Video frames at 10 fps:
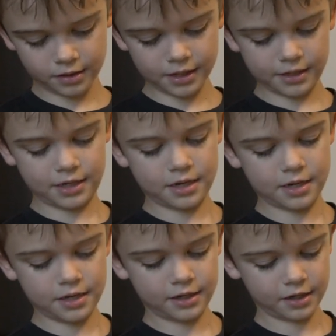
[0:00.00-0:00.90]
This
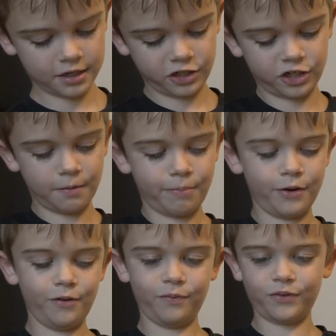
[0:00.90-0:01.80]
is like
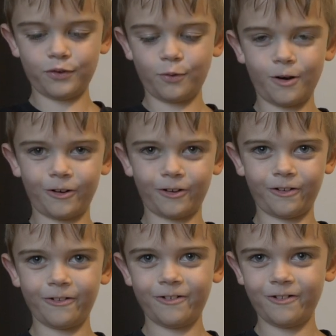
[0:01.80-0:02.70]
shampoo for your
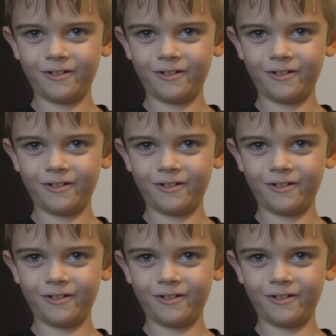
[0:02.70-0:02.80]
water.